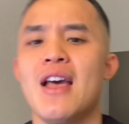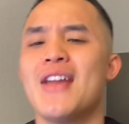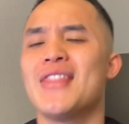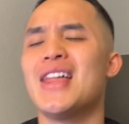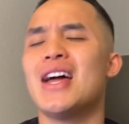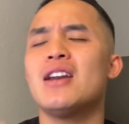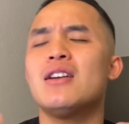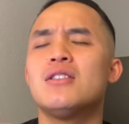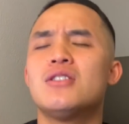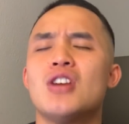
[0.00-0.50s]

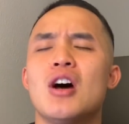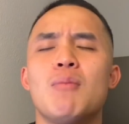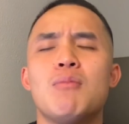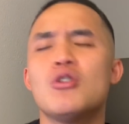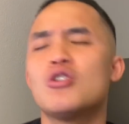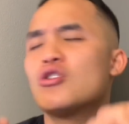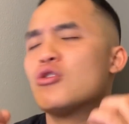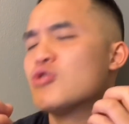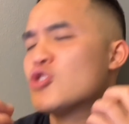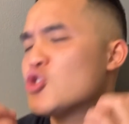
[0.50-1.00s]
That
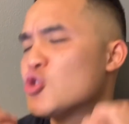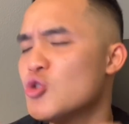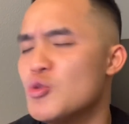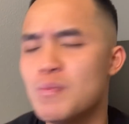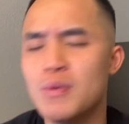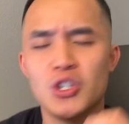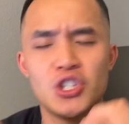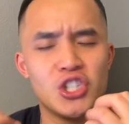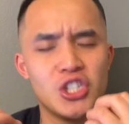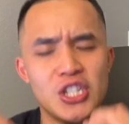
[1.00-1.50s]
double
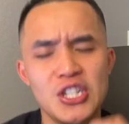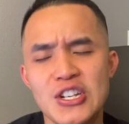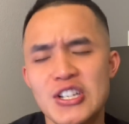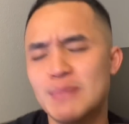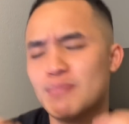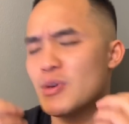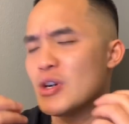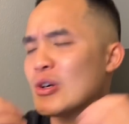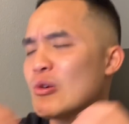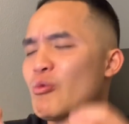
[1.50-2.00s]
quadruple
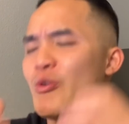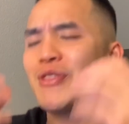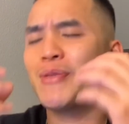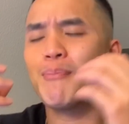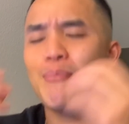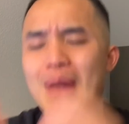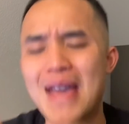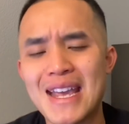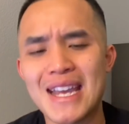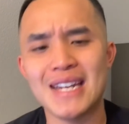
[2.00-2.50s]
cheeseburger with
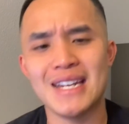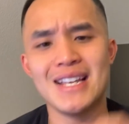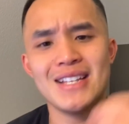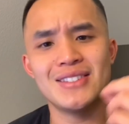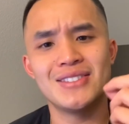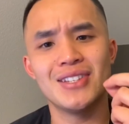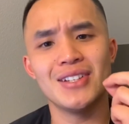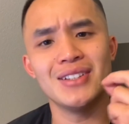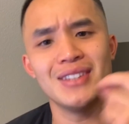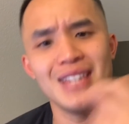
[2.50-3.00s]
bacon is
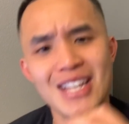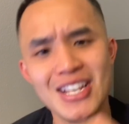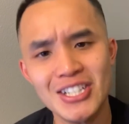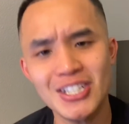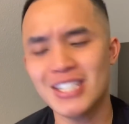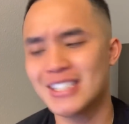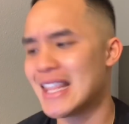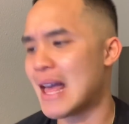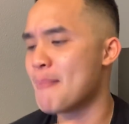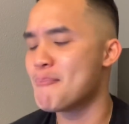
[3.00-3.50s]

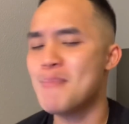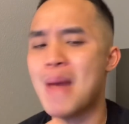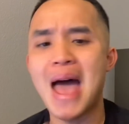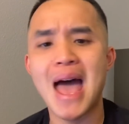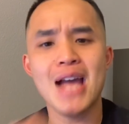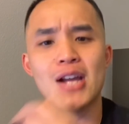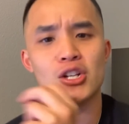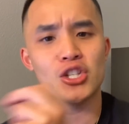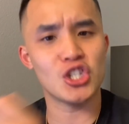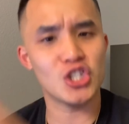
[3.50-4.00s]
delicious. That
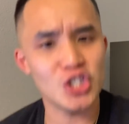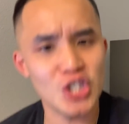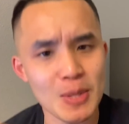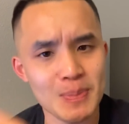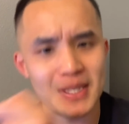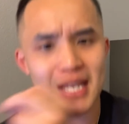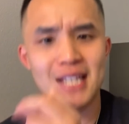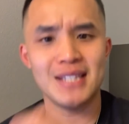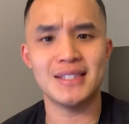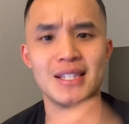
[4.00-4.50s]
bag of chips
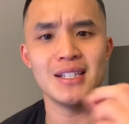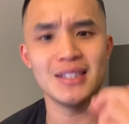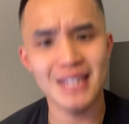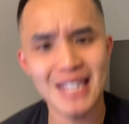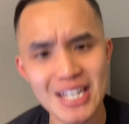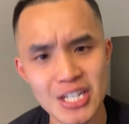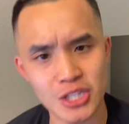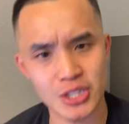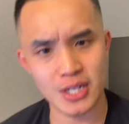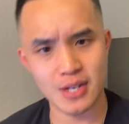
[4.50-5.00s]
is
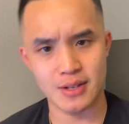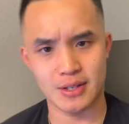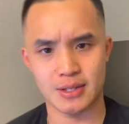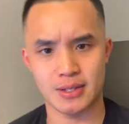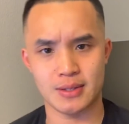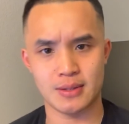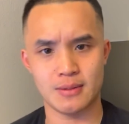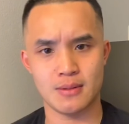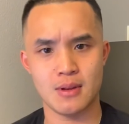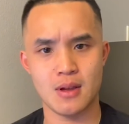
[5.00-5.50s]

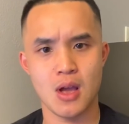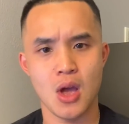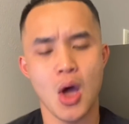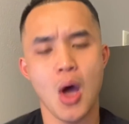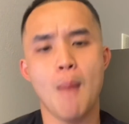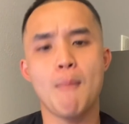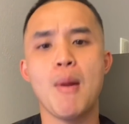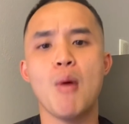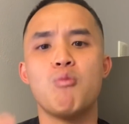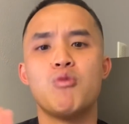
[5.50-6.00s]
delicious.
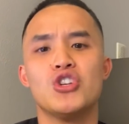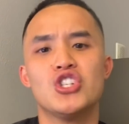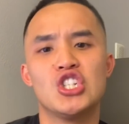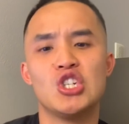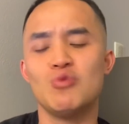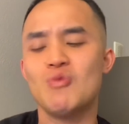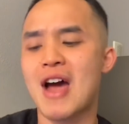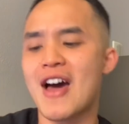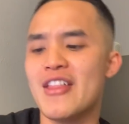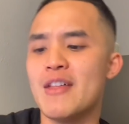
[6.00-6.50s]
But would you
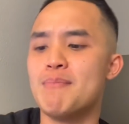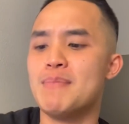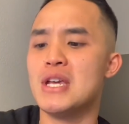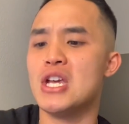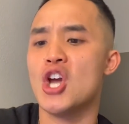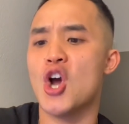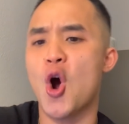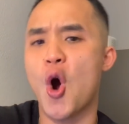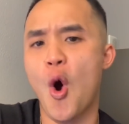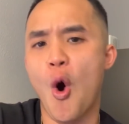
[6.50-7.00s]
rather
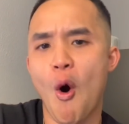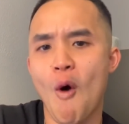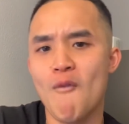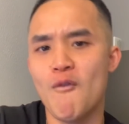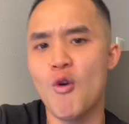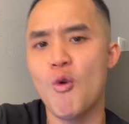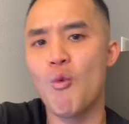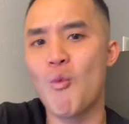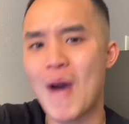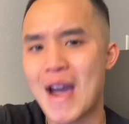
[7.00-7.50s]
be
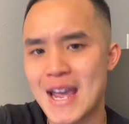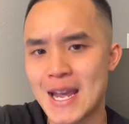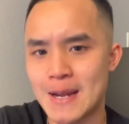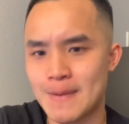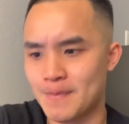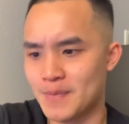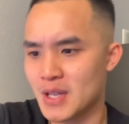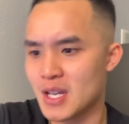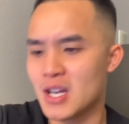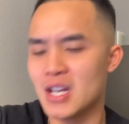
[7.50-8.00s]

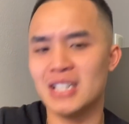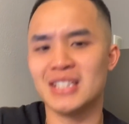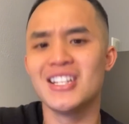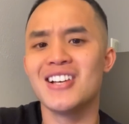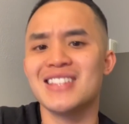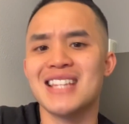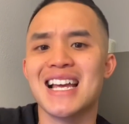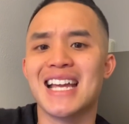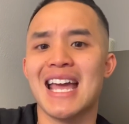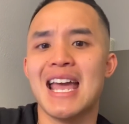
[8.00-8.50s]
overweight, look
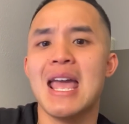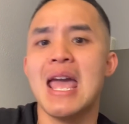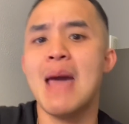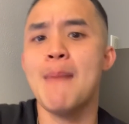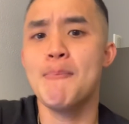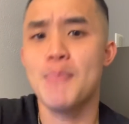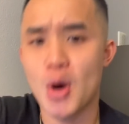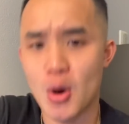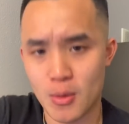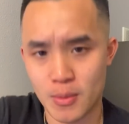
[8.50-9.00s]
like a
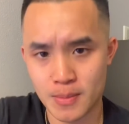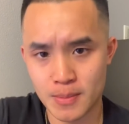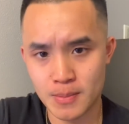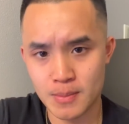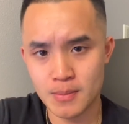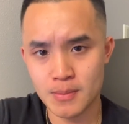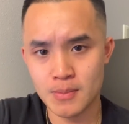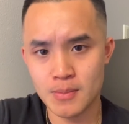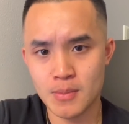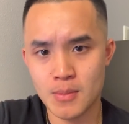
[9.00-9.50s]
hippo?
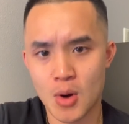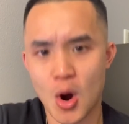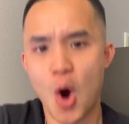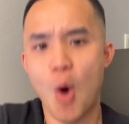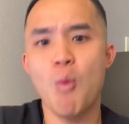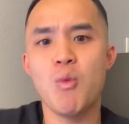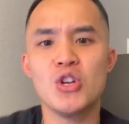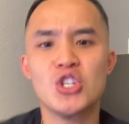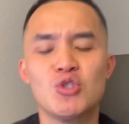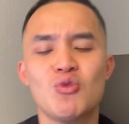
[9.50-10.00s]
Or
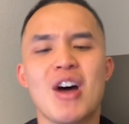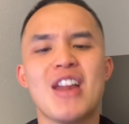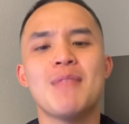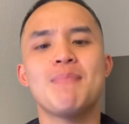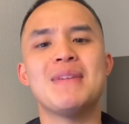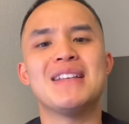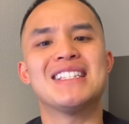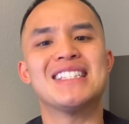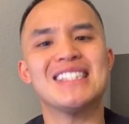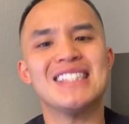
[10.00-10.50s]
would you rather
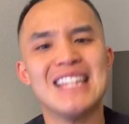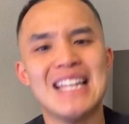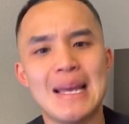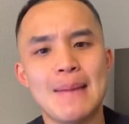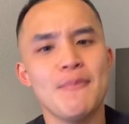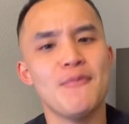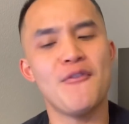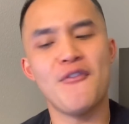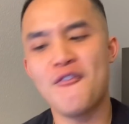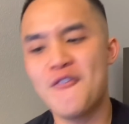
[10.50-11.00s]
be
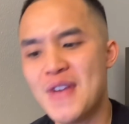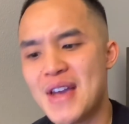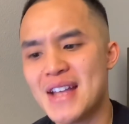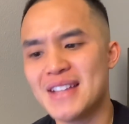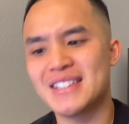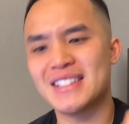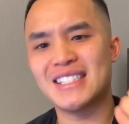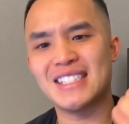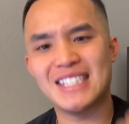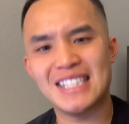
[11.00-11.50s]
slim, fit,
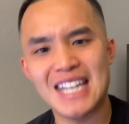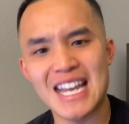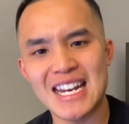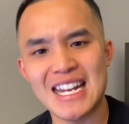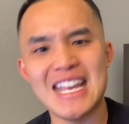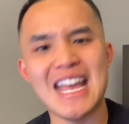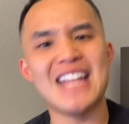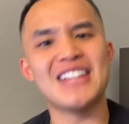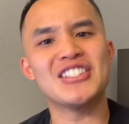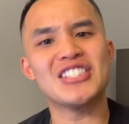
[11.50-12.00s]

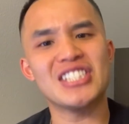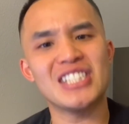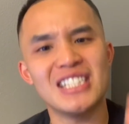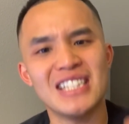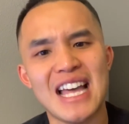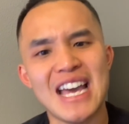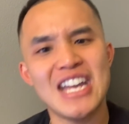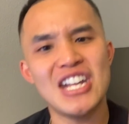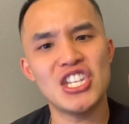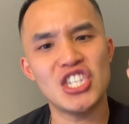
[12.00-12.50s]
skinny, and
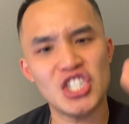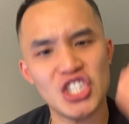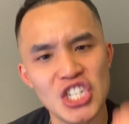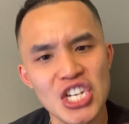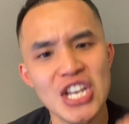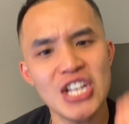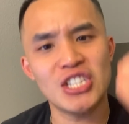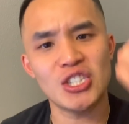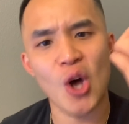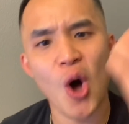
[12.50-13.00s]
slay
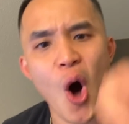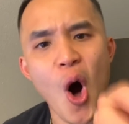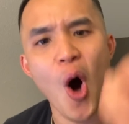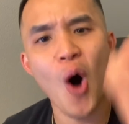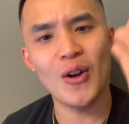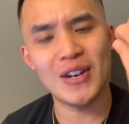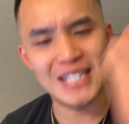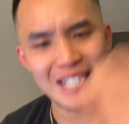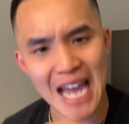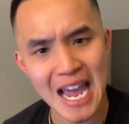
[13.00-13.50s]
cheeks
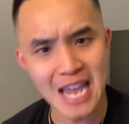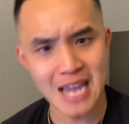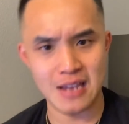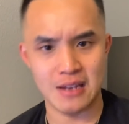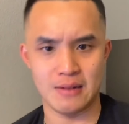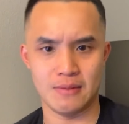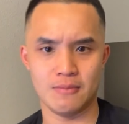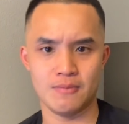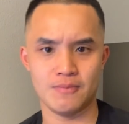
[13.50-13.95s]
all day?